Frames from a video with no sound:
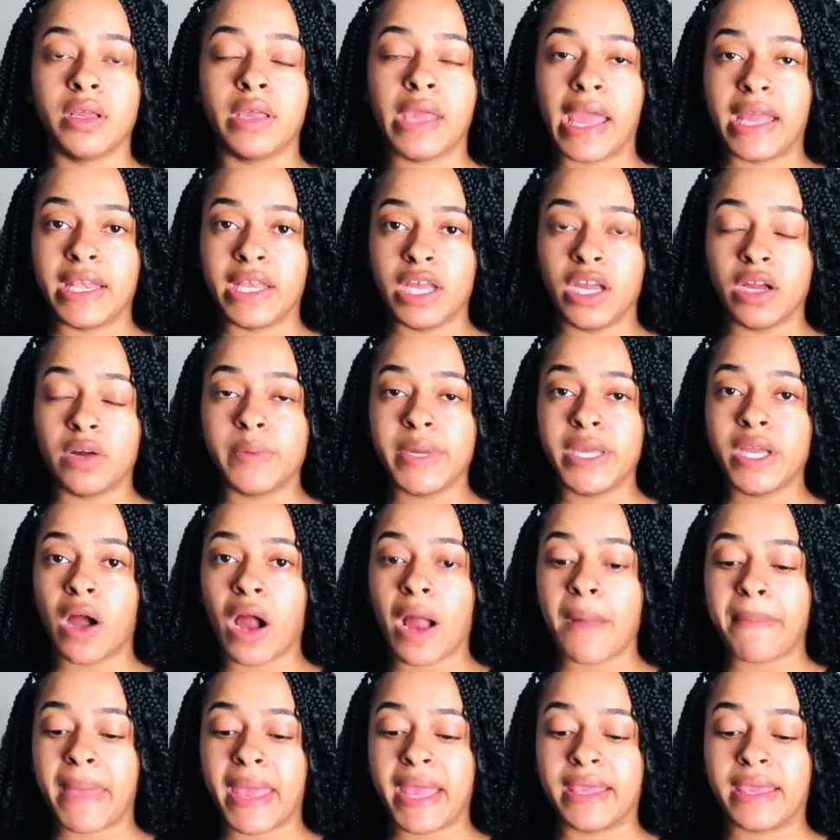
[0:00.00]
And here we
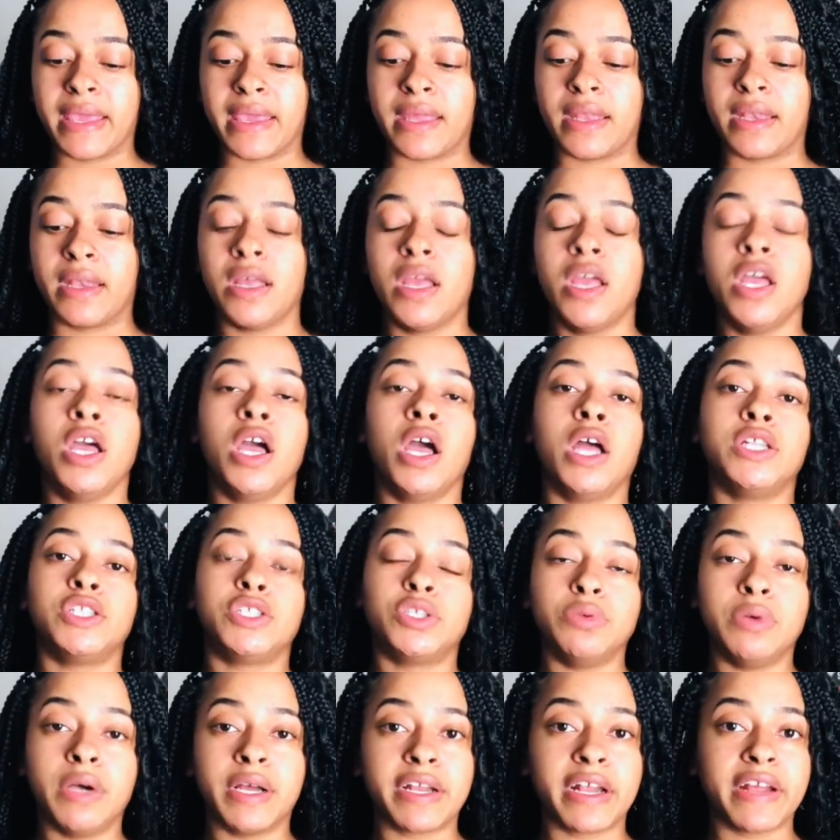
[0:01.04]
are making
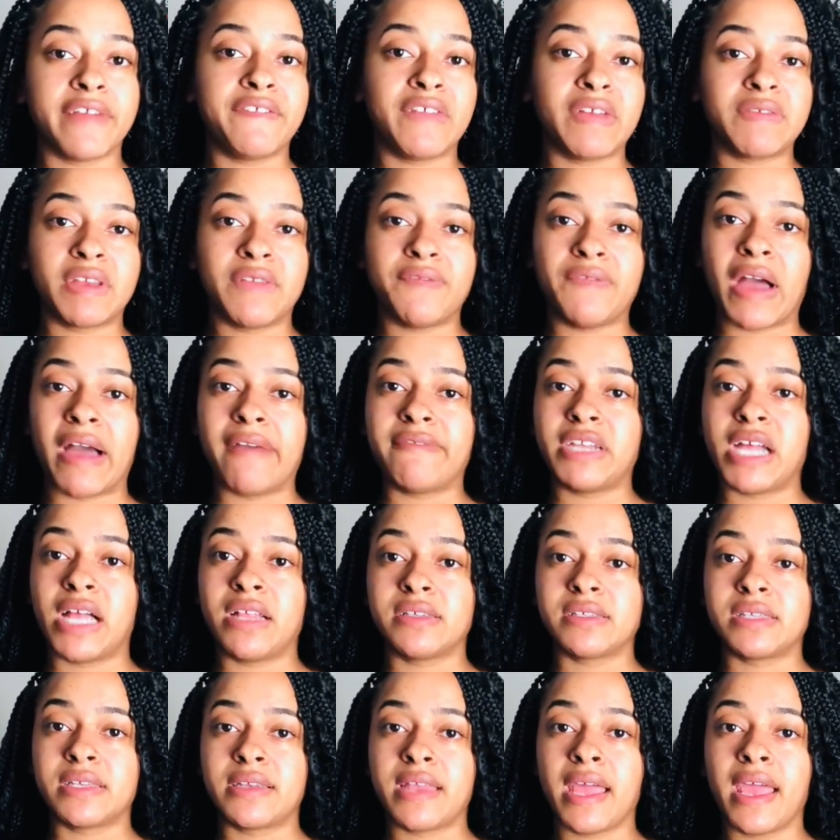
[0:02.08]

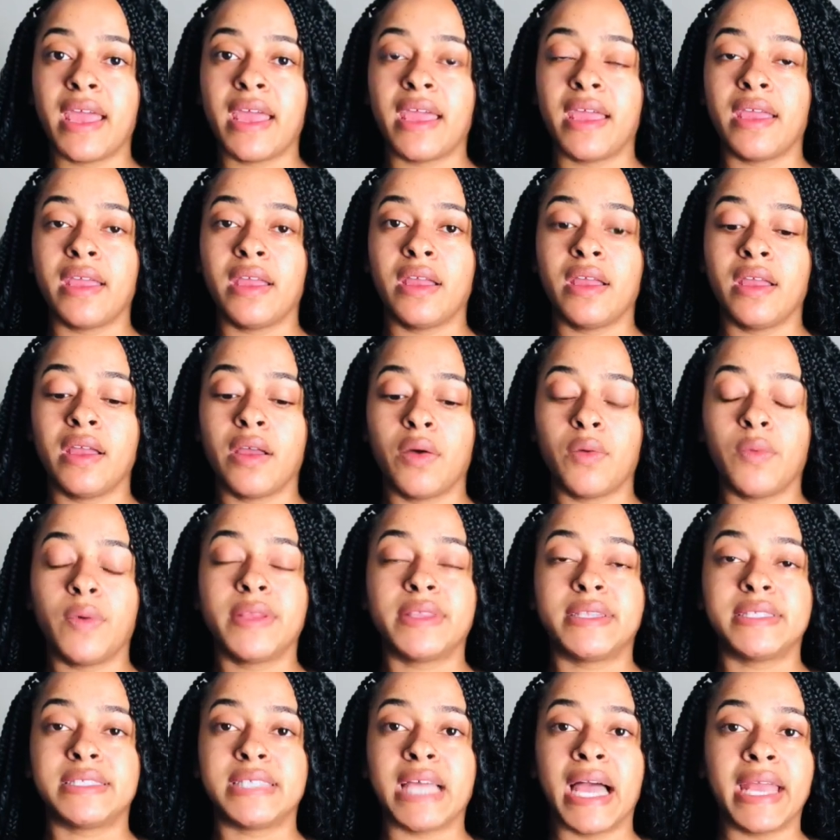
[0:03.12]
$255 a day
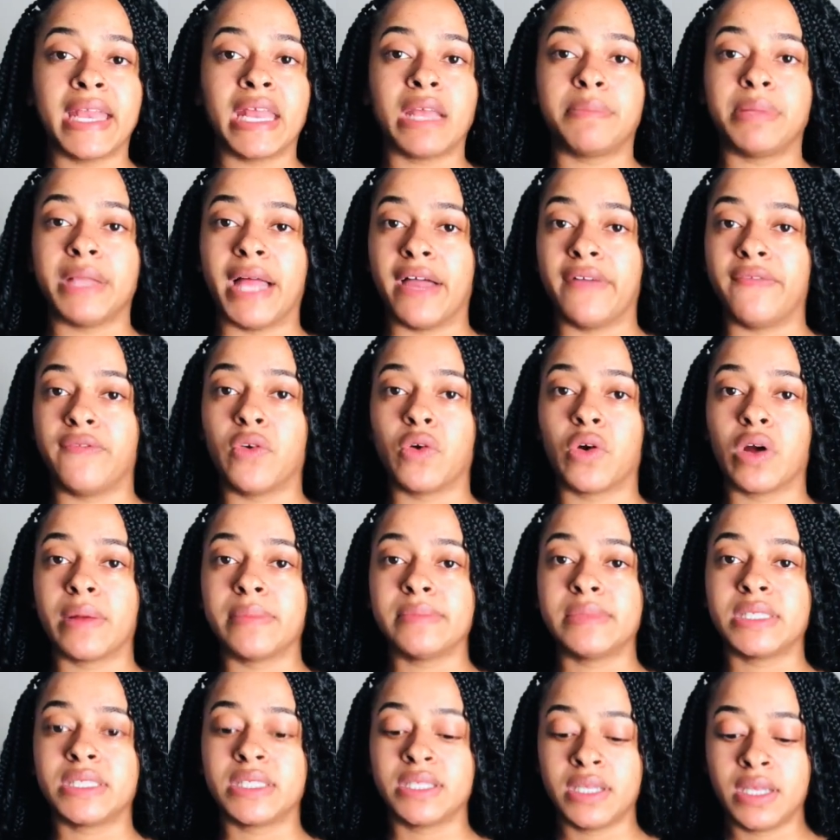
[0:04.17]
with signing
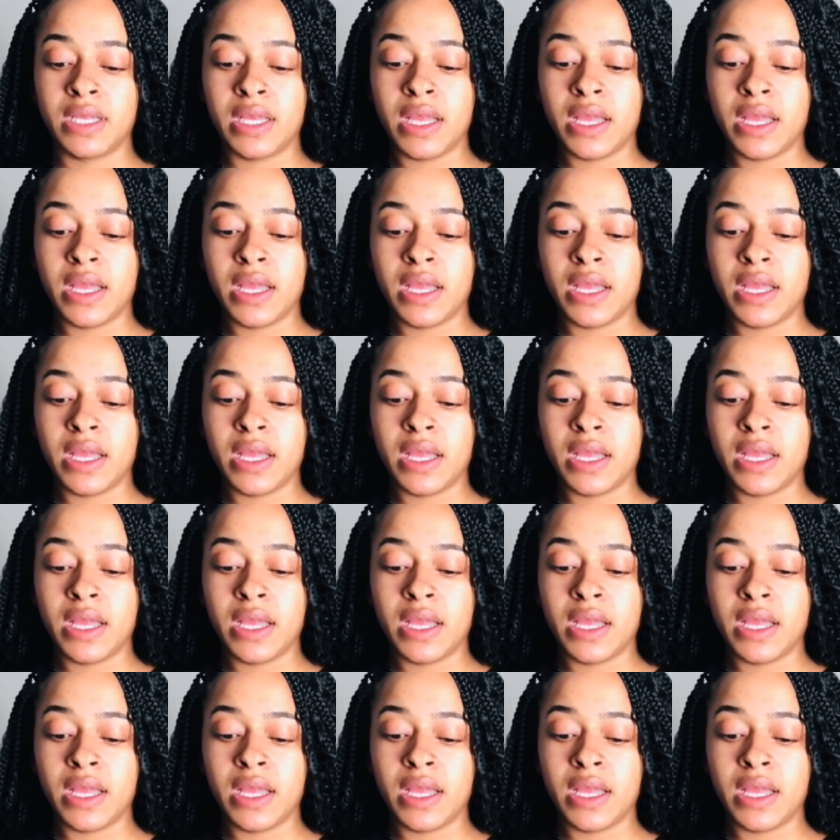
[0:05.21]
platforms.